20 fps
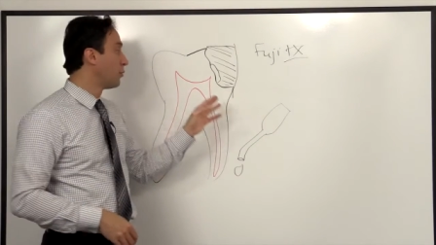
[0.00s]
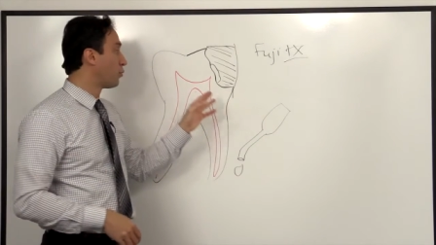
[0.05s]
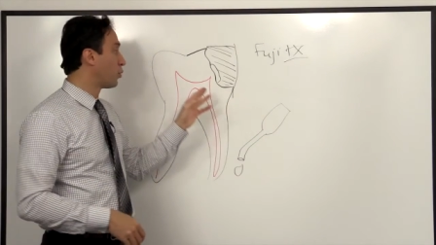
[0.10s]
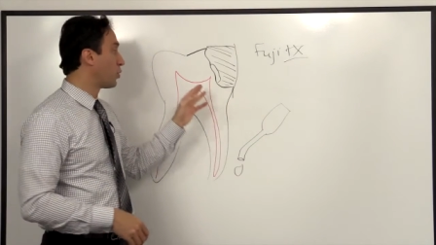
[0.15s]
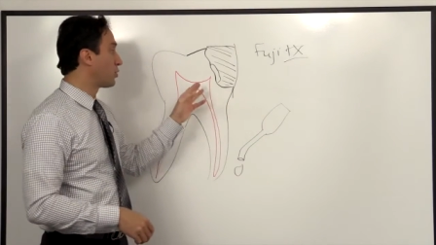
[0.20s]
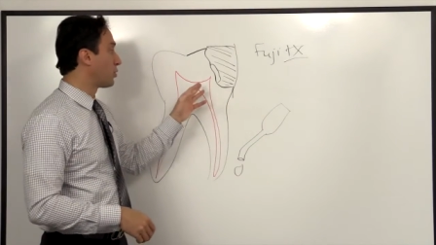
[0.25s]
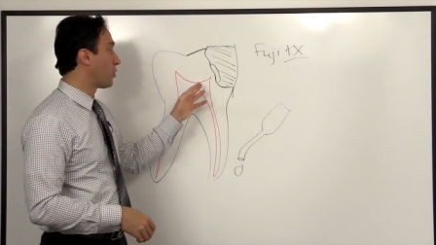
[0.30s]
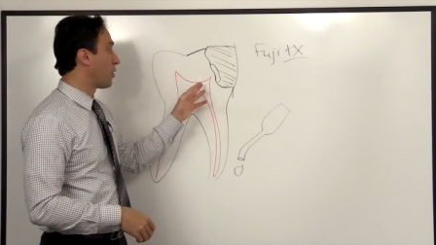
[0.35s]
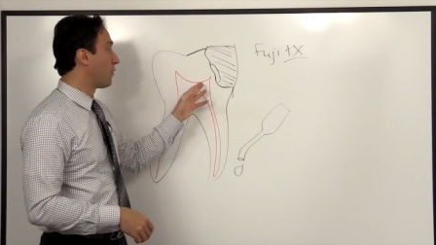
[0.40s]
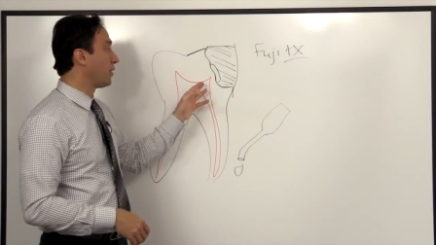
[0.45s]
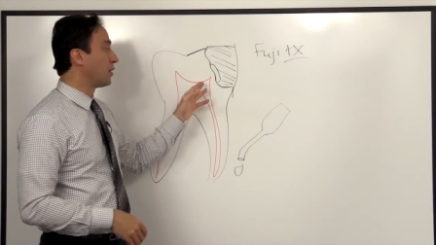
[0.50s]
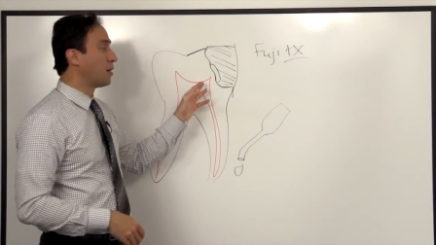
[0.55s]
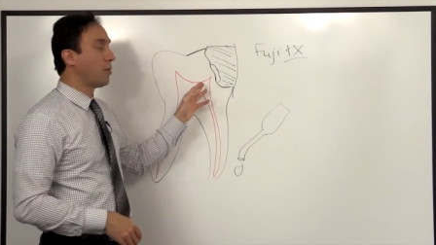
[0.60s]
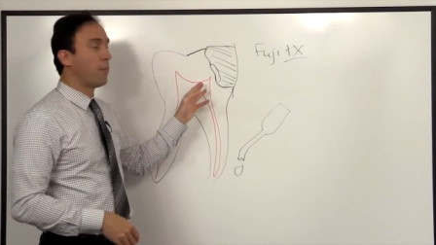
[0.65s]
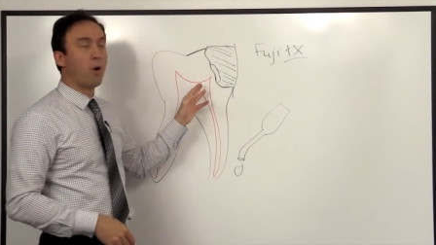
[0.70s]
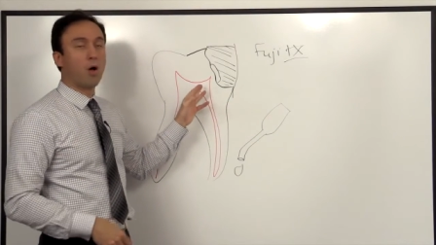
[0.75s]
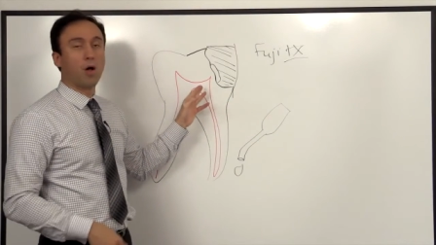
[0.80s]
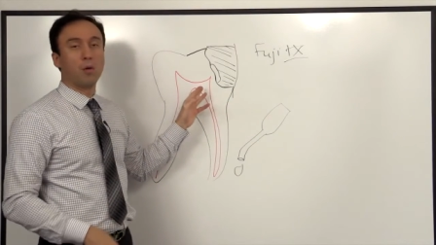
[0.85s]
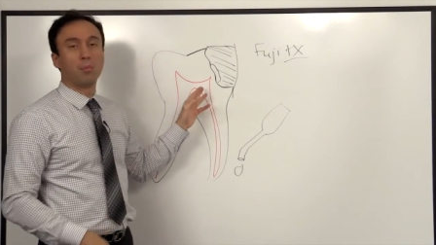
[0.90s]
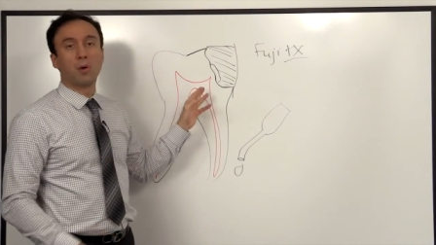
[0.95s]
preserving the
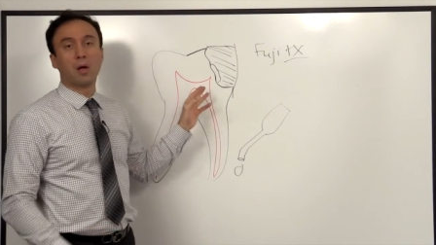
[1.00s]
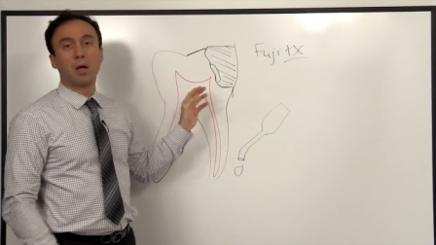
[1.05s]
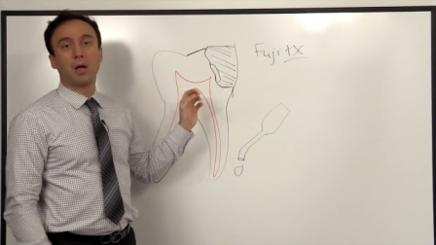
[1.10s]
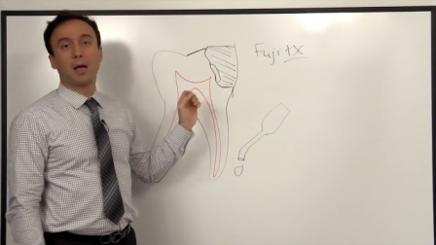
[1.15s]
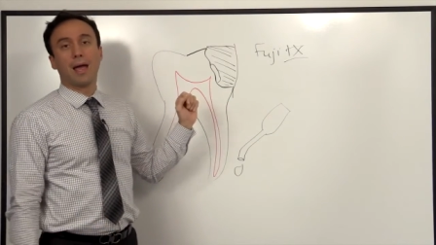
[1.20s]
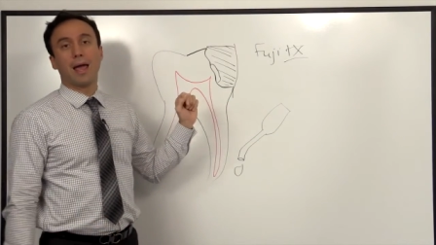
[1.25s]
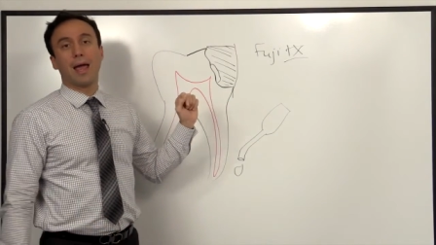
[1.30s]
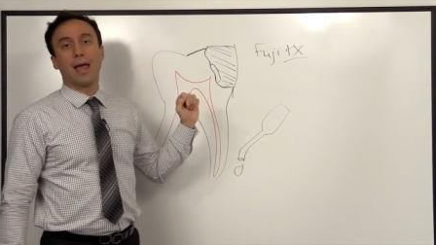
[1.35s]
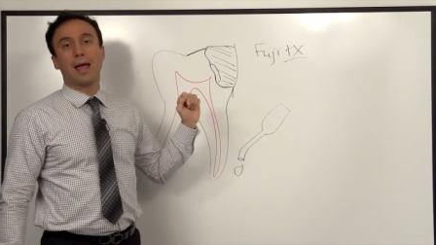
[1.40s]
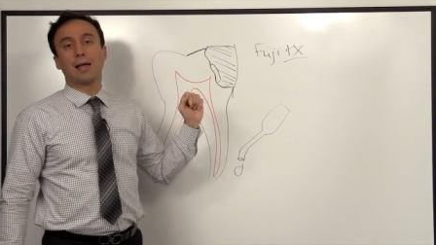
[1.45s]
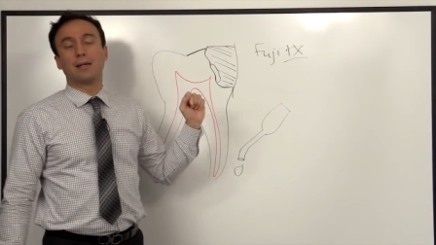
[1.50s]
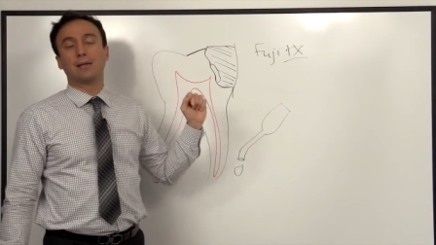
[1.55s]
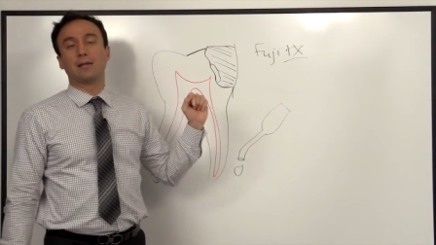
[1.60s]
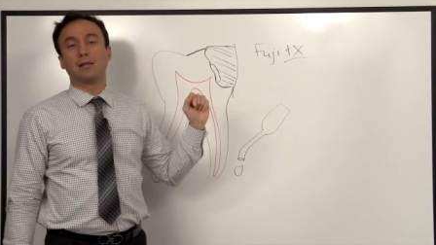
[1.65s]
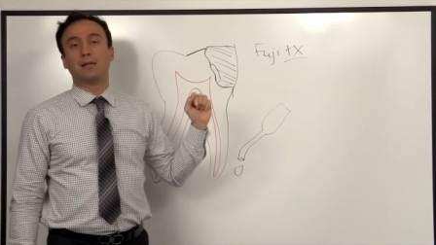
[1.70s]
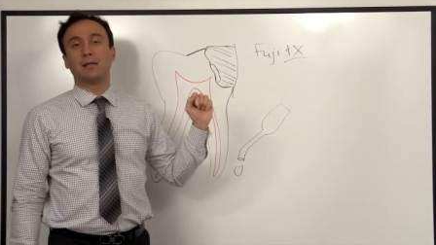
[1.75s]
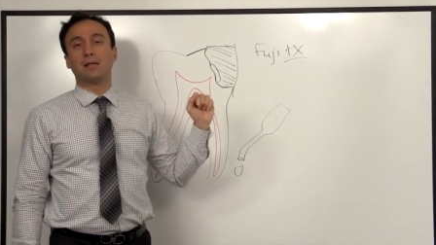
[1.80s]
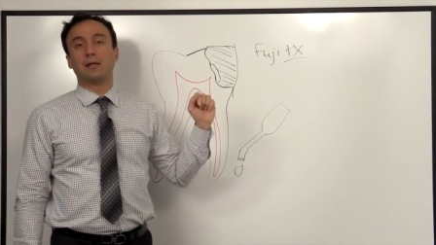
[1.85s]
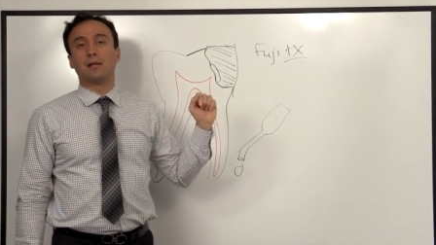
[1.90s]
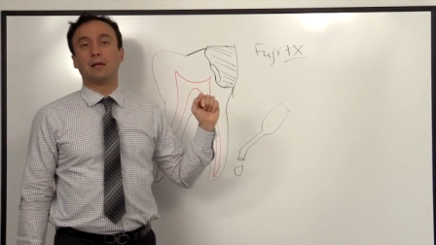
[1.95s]
pulp and
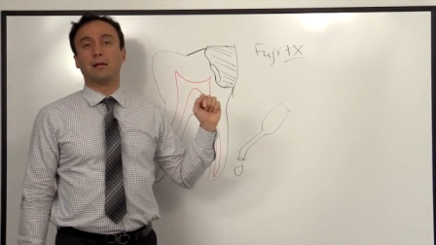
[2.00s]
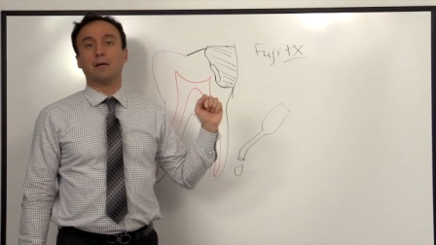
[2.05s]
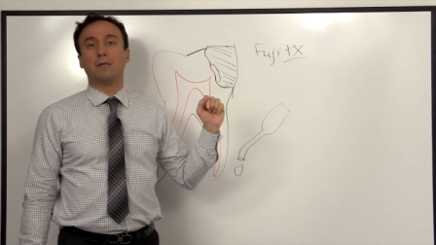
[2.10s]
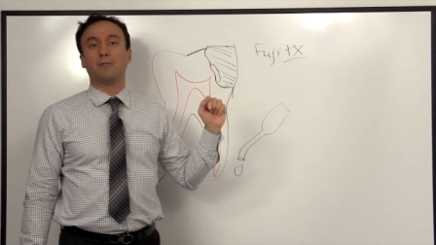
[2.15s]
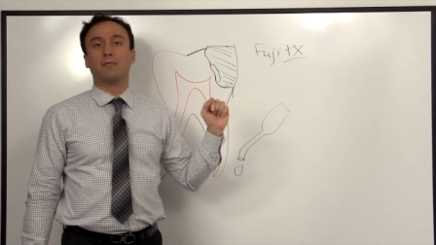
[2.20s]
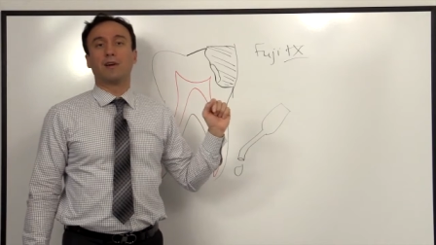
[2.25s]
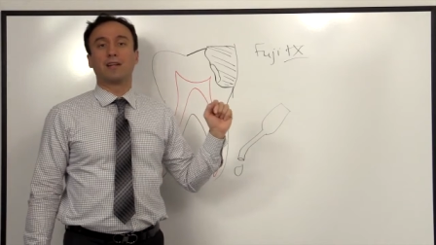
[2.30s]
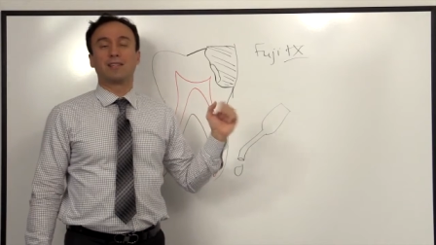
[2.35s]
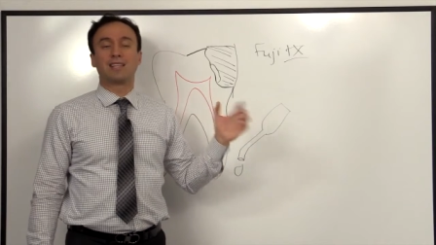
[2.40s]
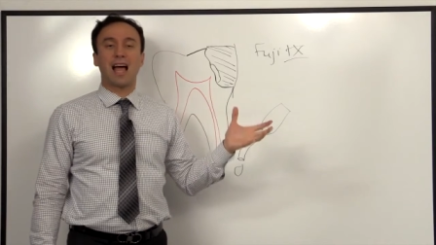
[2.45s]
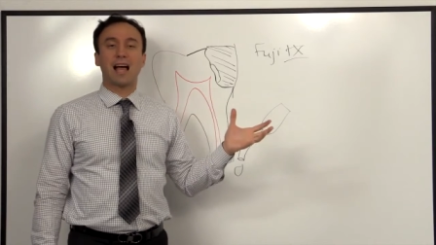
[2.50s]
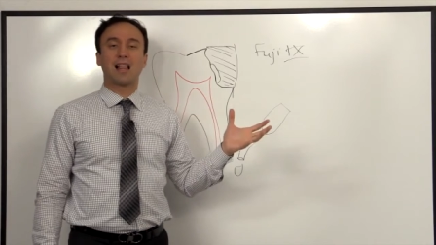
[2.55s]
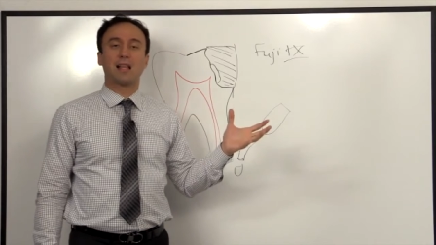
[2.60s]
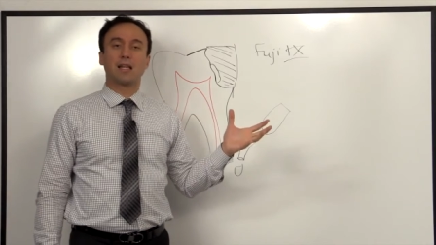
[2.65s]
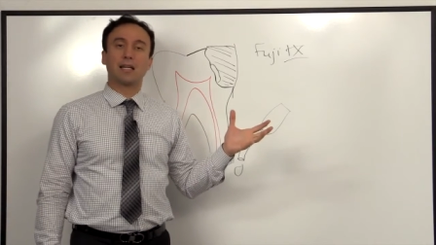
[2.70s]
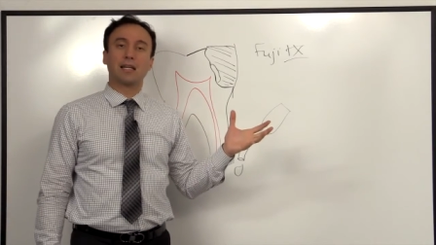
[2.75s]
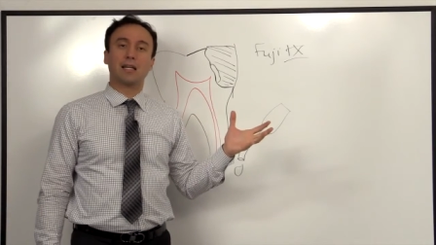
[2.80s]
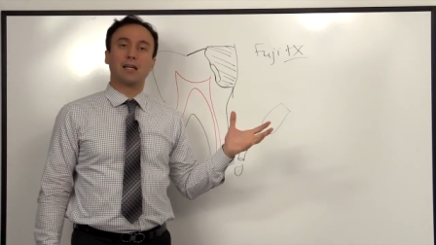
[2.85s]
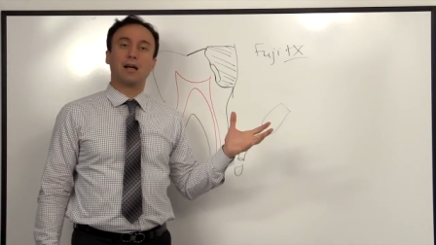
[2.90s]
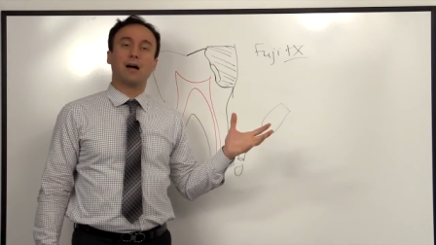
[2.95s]
the um,
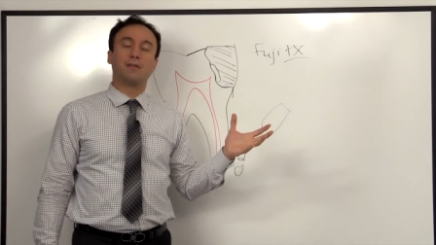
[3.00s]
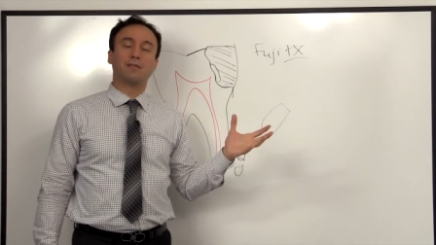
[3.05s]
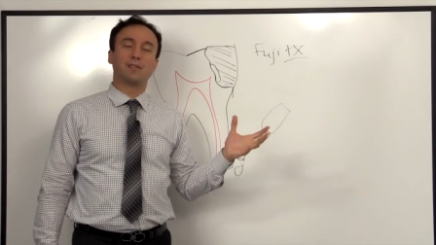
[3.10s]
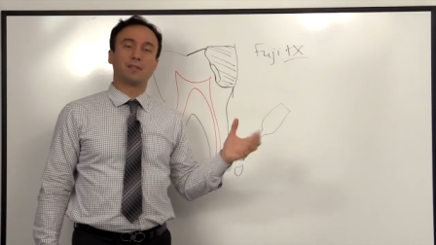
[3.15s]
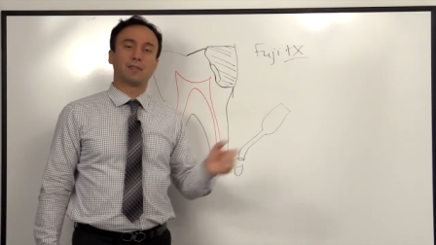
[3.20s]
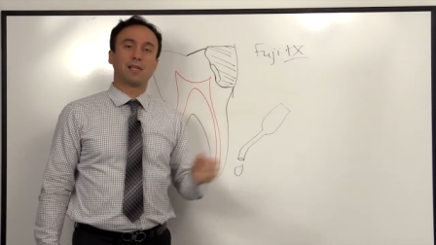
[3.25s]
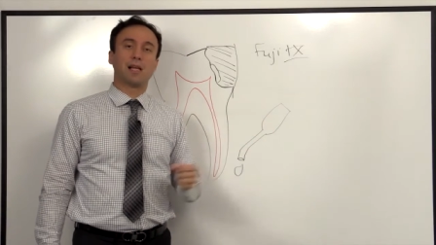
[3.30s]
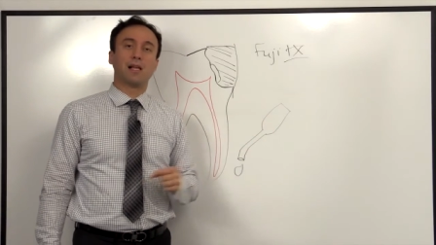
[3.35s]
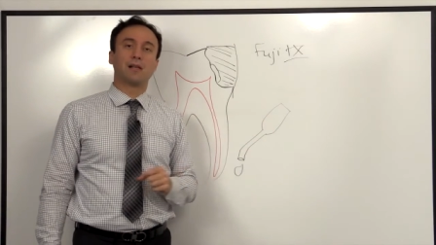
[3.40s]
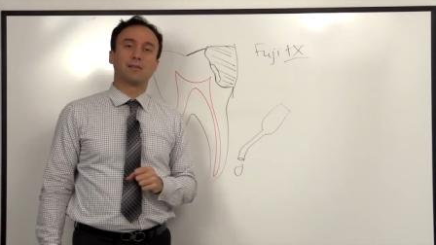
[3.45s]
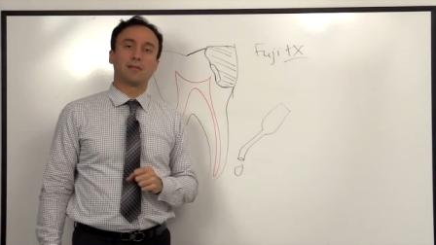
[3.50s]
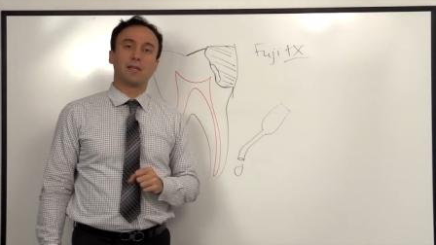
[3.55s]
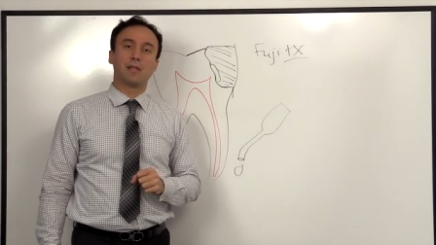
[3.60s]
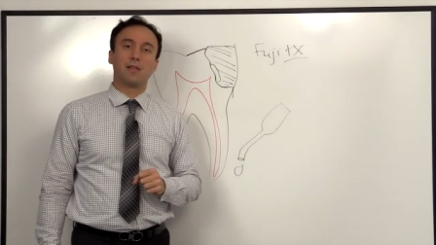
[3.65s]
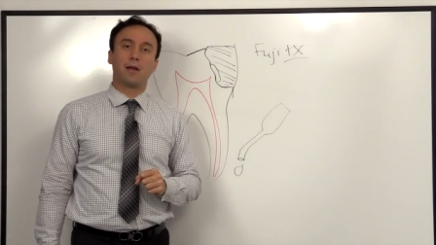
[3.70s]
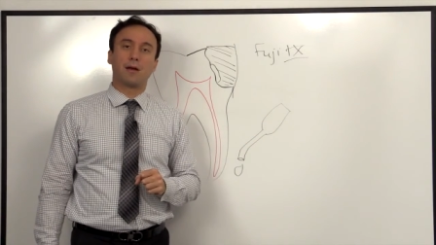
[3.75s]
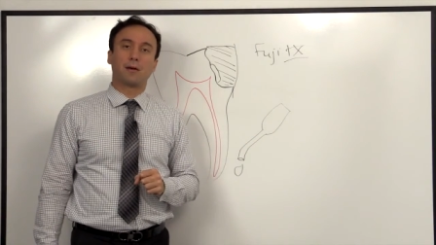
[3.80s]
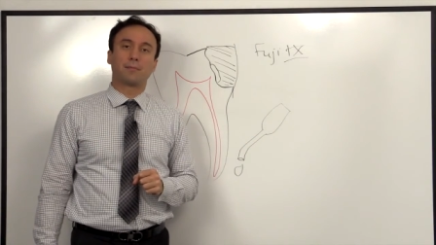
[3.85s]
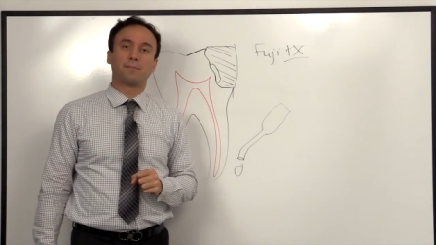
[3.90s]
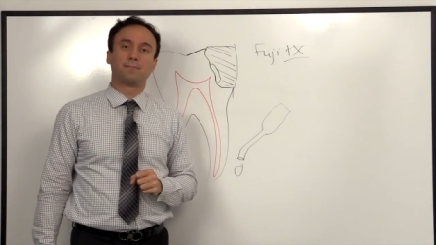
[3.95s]
vitality of the cells in
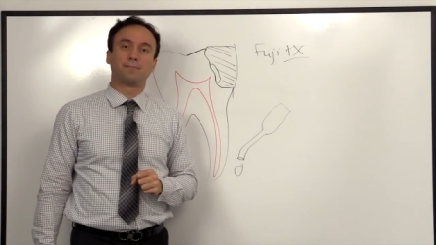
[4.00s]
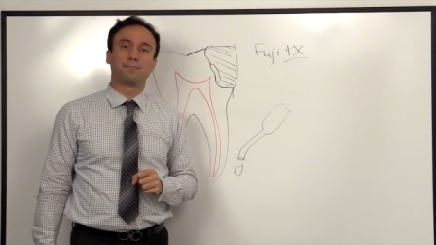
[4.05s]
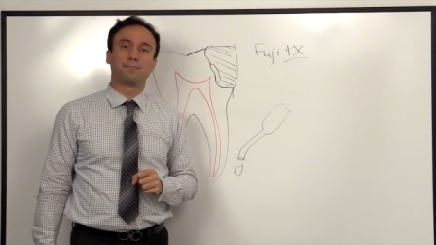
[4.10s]
there.